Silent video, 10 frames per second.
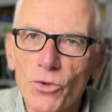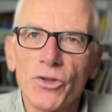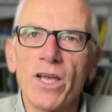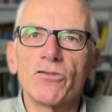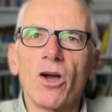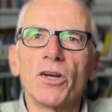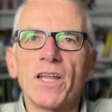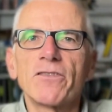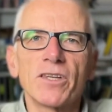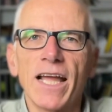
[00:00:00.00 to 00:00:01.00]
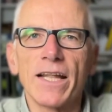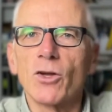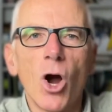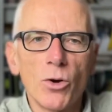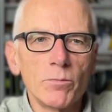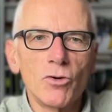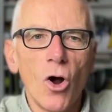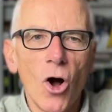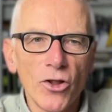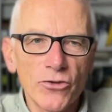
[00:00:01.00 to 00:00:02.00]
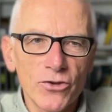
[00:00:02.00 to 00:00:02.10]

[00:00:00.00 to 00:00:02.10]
on this? So that's again going broad.